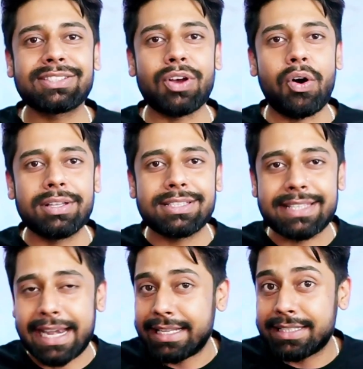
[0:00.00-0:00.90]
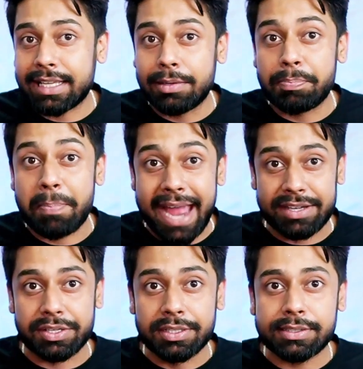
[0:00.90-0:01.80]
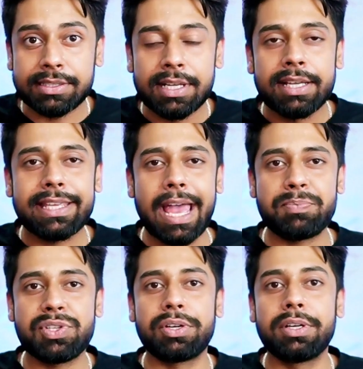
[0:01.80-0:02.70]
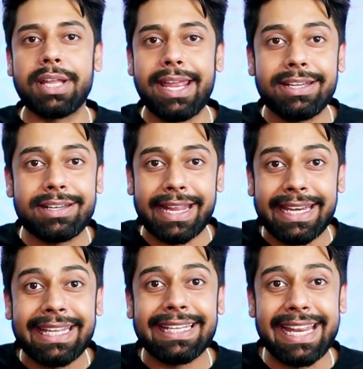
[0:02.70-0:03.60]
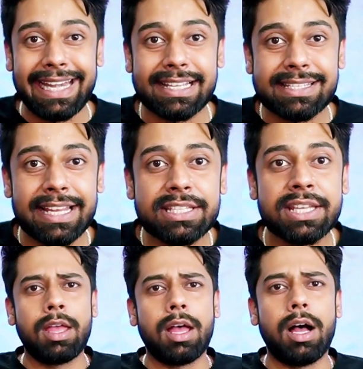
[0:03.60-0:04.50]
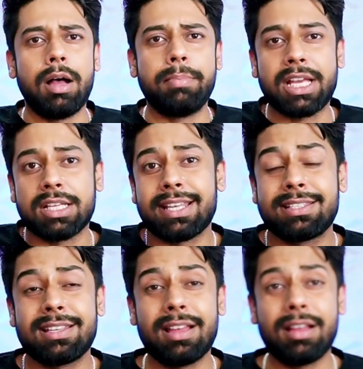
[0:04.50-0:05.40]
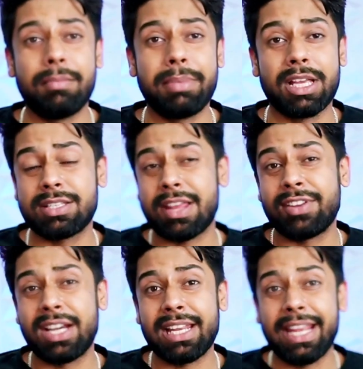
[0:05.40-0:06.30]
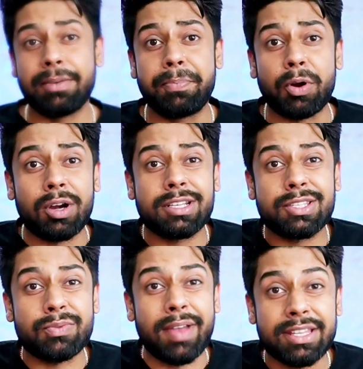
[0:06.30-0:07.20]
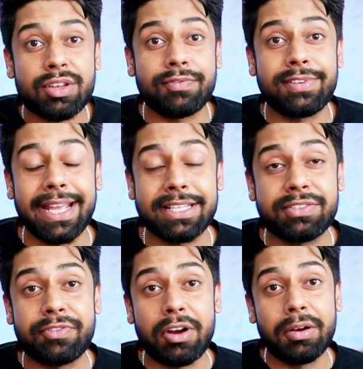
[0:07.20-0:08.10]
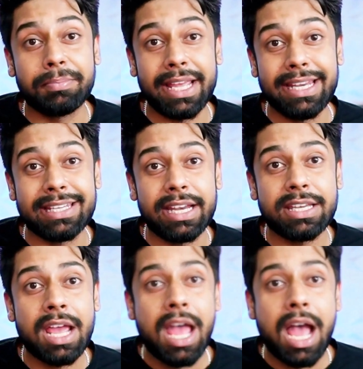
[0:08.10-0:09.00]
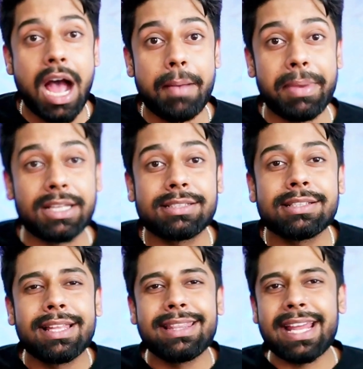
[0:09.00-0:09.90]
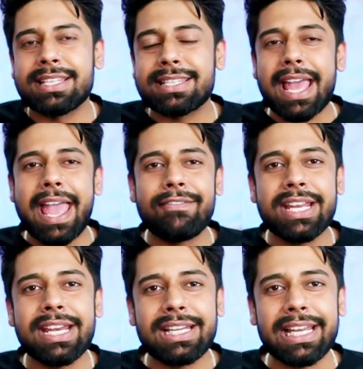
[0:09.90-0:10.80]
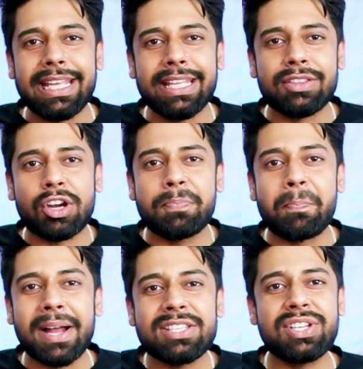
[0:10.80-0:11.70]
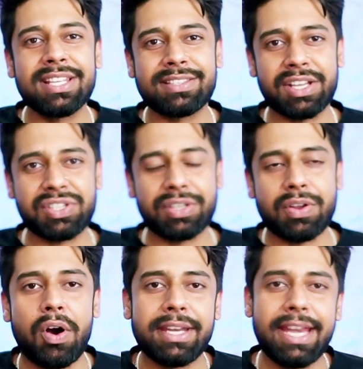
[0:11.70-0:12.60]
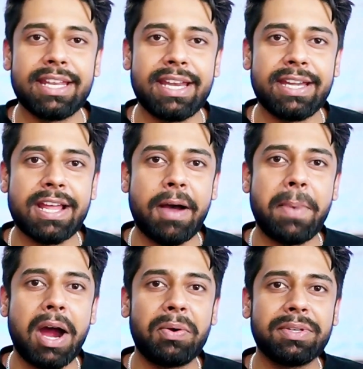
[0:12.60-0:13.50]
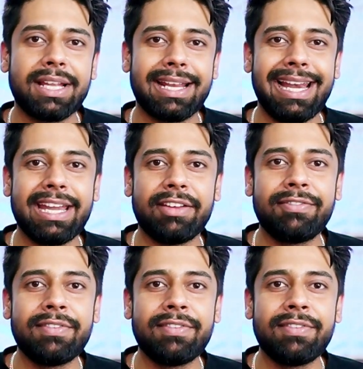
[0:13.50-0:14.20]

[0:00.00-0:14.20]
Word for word: on statistical patterns captured in training datasets because definitely it brought swaths of text from the internet because there is evidently not much discussion on internet about the relative